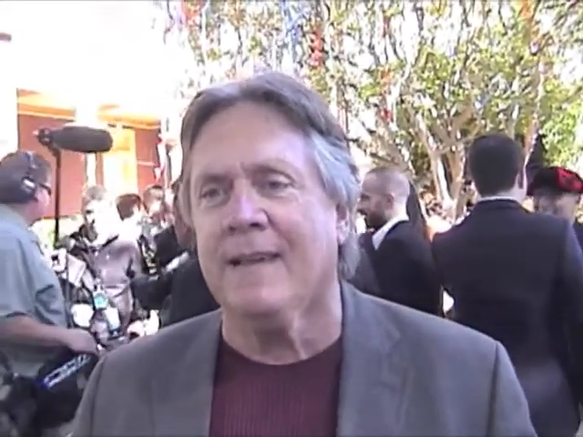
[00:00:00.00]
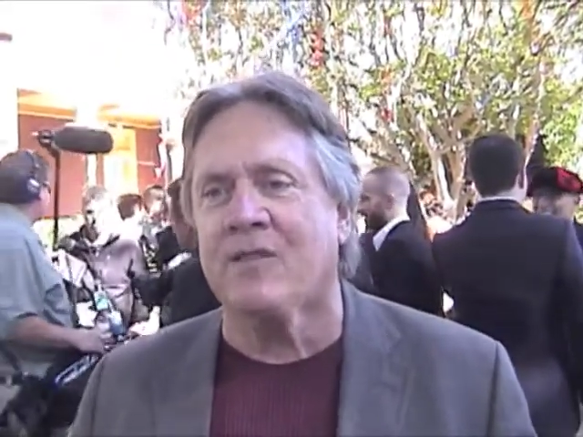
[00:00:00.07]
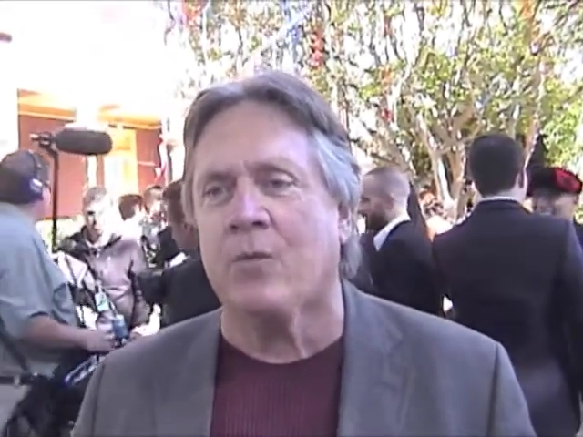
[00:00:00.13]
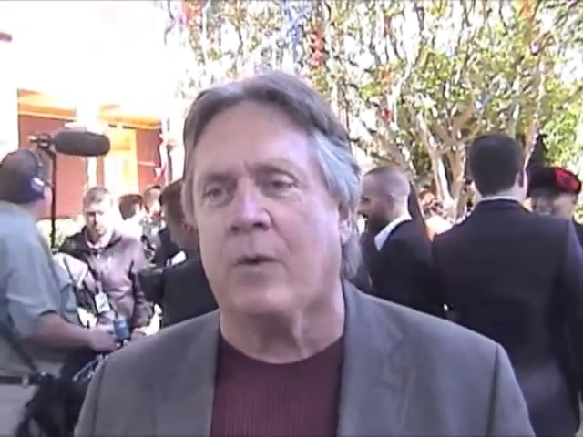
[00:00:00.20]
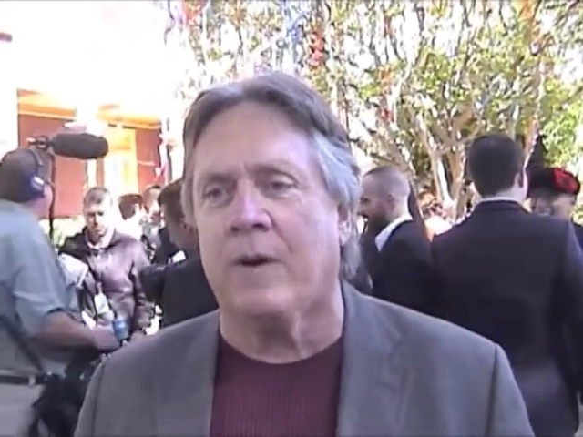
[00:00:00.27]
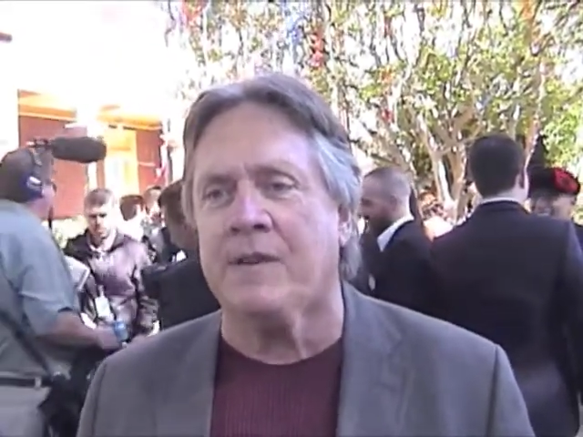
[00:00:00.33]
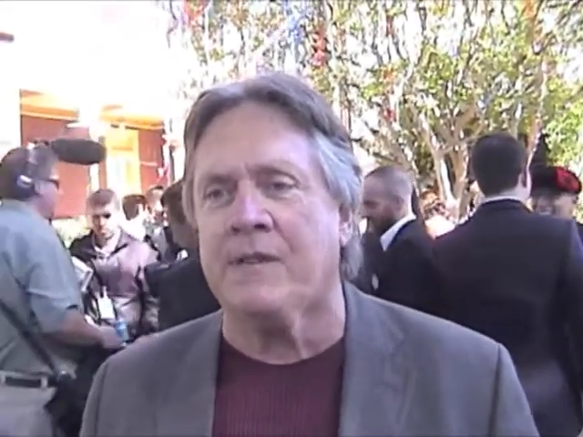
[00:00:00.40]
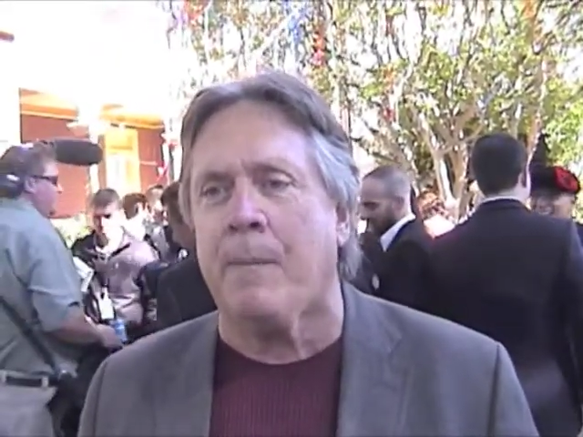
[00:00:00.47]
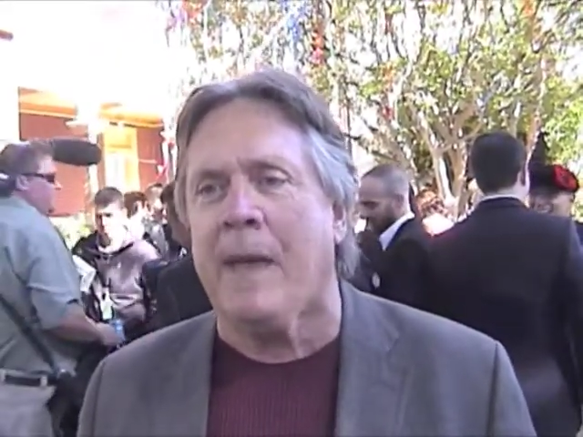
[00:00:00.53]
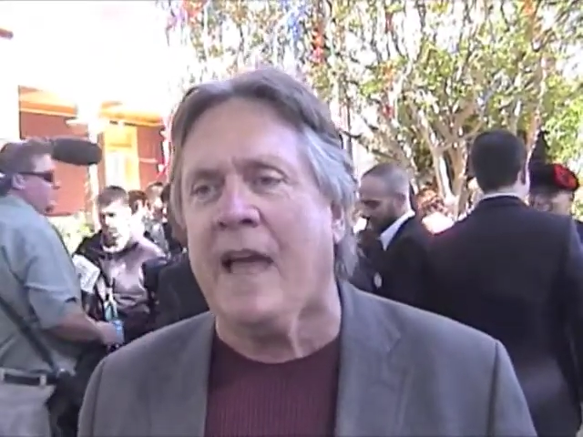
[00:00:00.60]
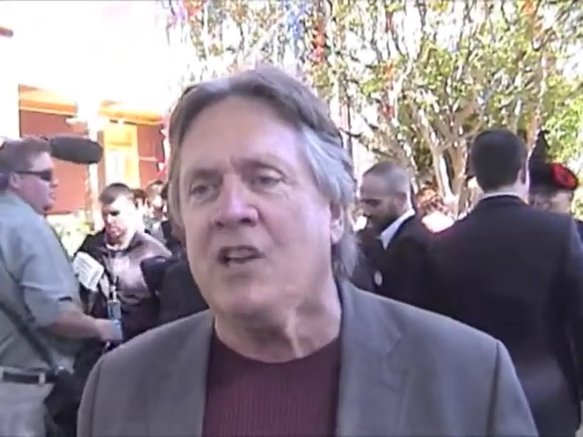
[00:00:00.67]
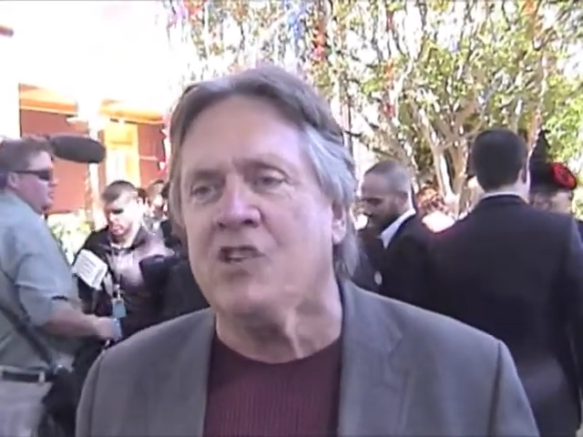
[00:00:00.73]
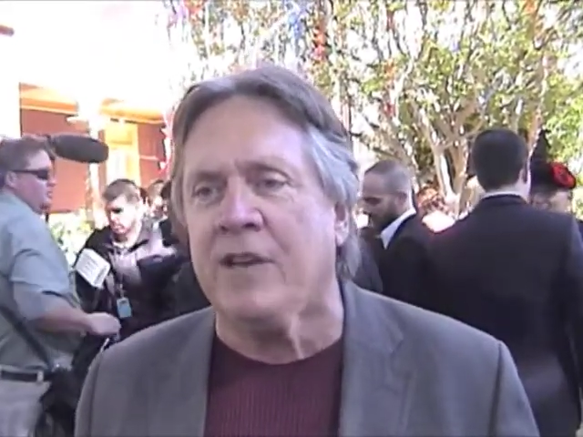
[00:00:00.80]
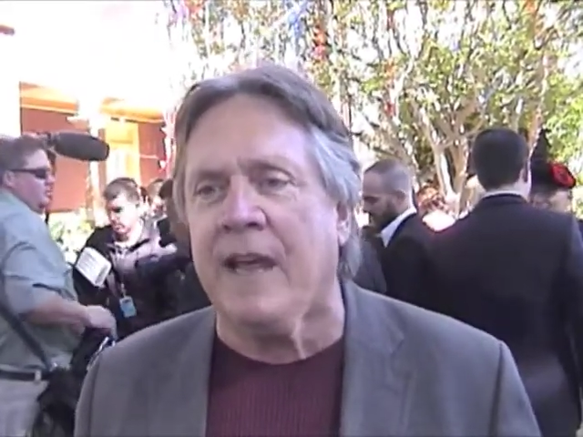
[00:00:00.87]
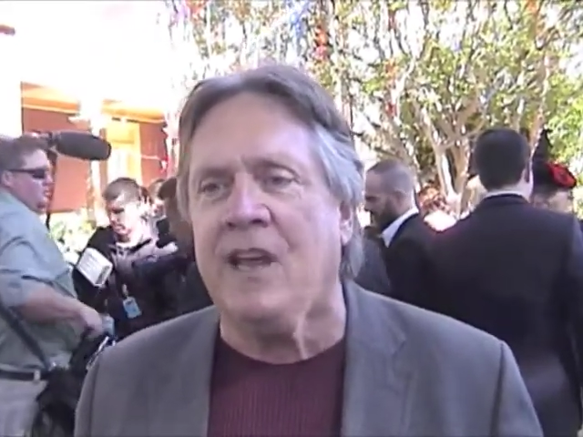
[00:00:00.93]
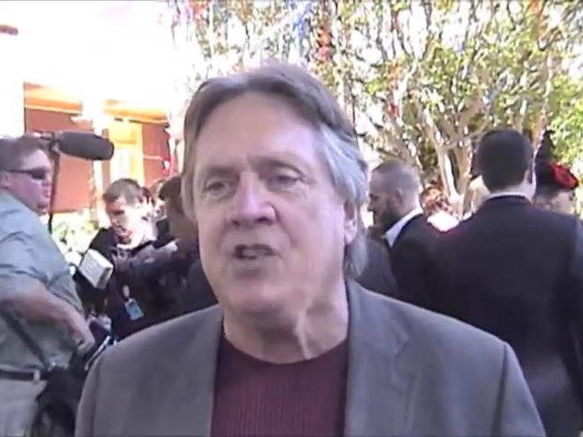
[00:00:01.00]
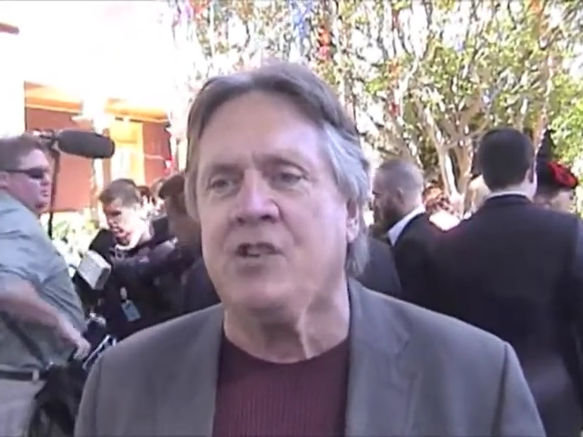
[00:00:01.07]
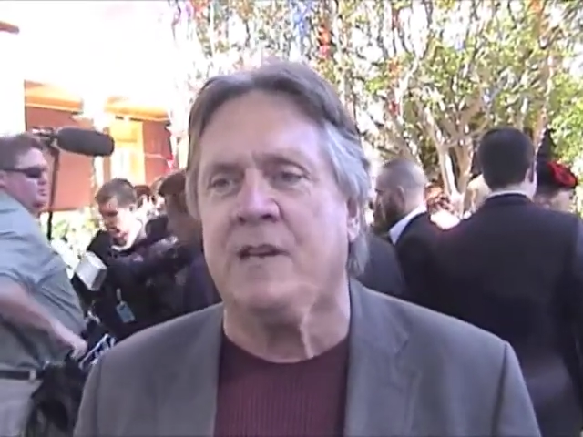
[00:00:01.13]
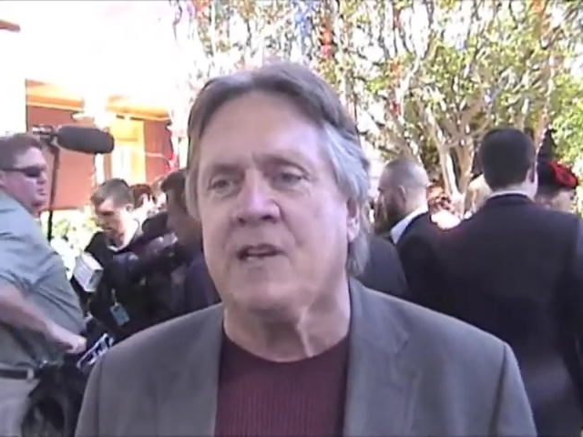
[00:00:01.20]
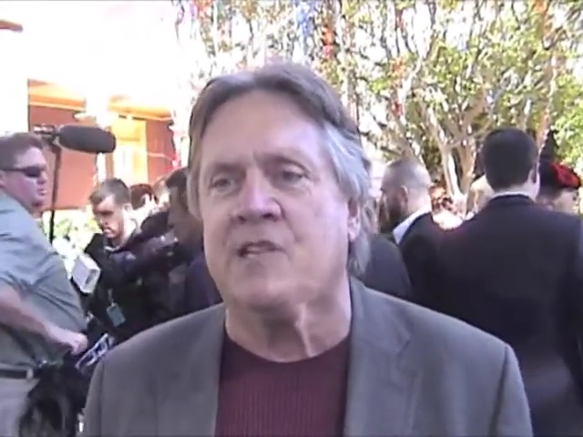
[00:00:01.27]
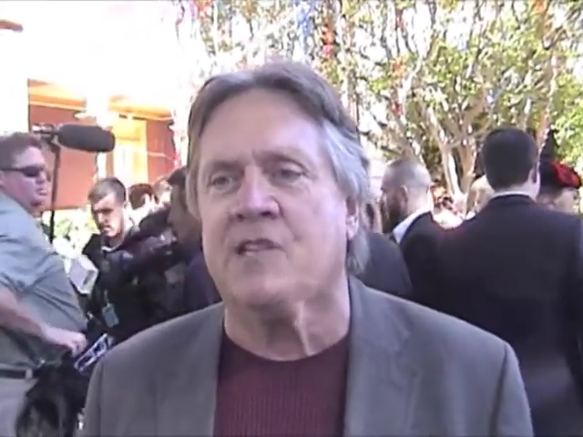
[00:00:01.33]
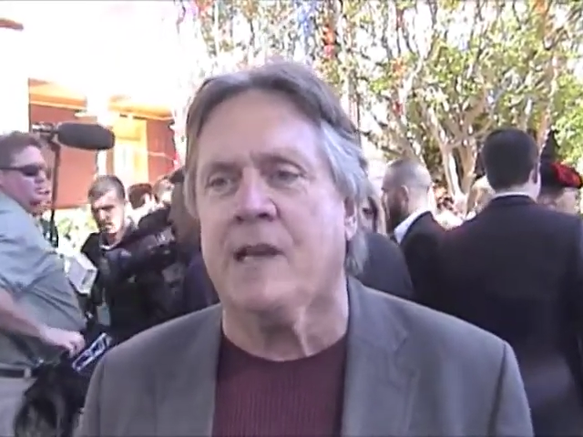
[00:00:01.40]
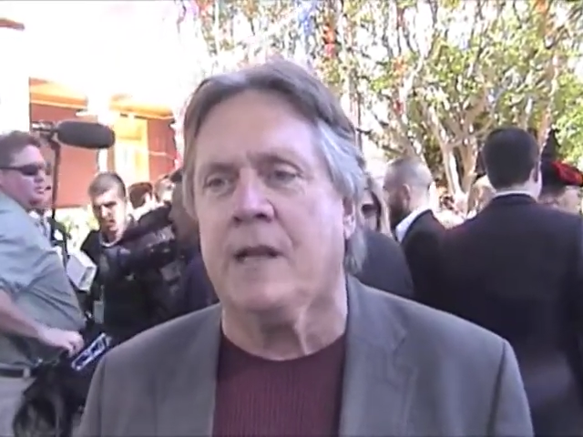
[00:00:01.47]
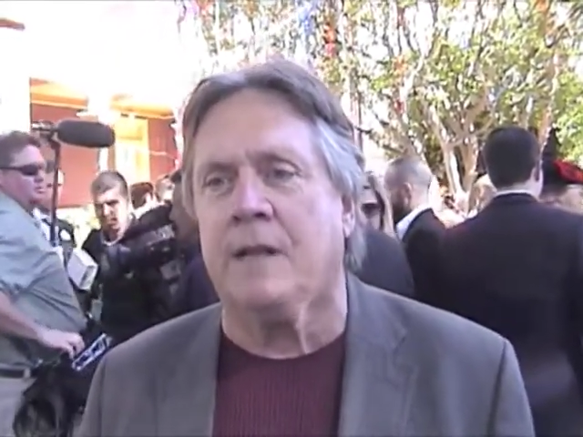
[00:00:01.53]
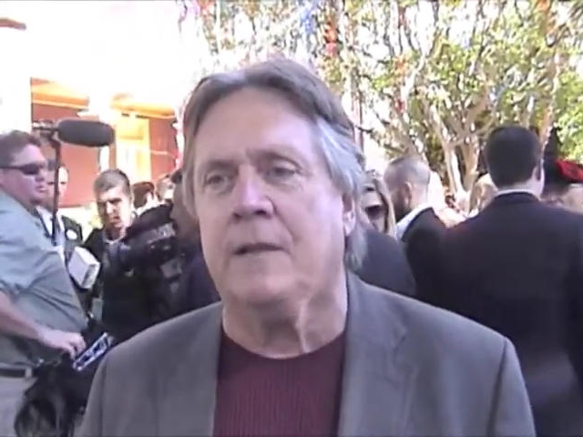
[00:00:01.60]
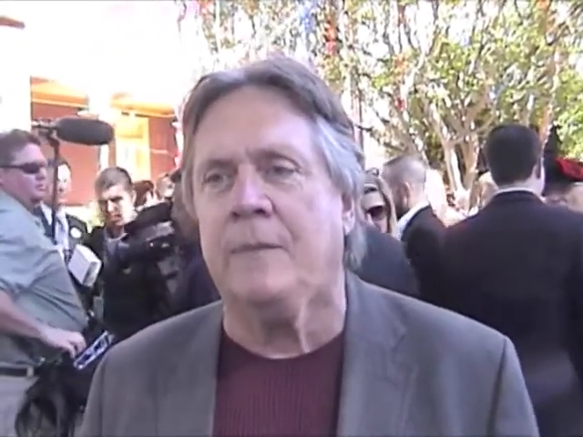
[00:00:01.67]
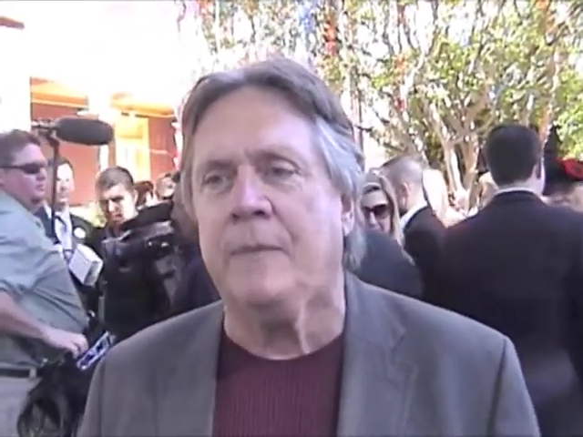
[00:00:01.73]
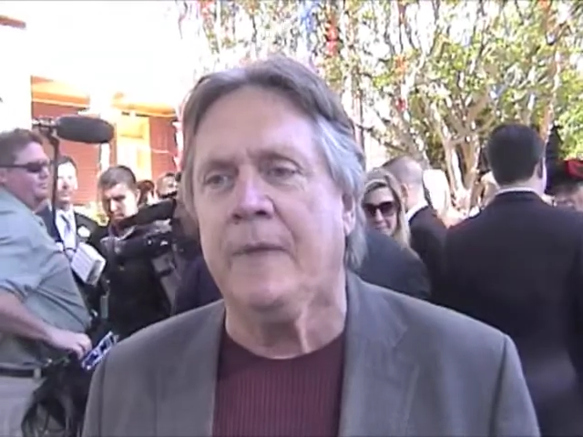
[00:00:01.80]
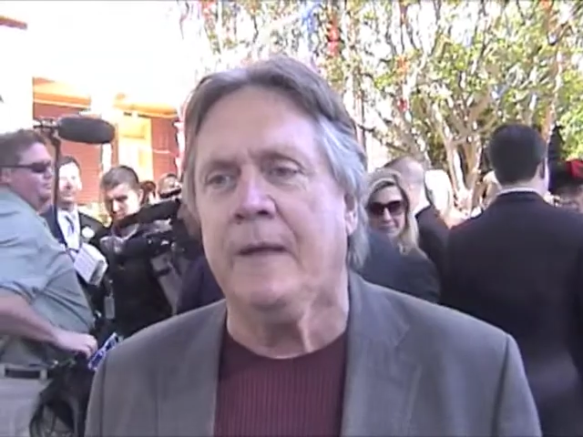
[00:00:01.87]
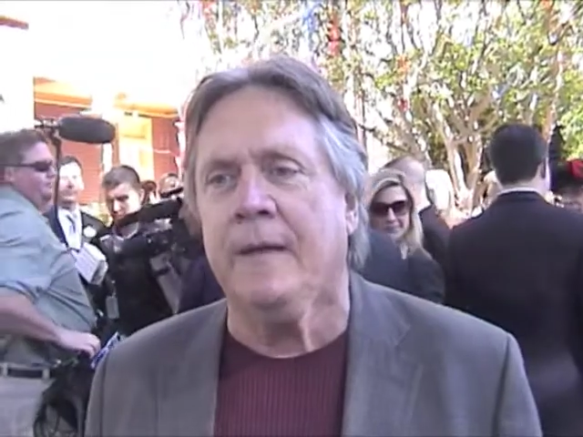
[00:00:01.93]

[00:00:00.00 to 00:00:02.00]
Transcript: that's where his imagination excelled.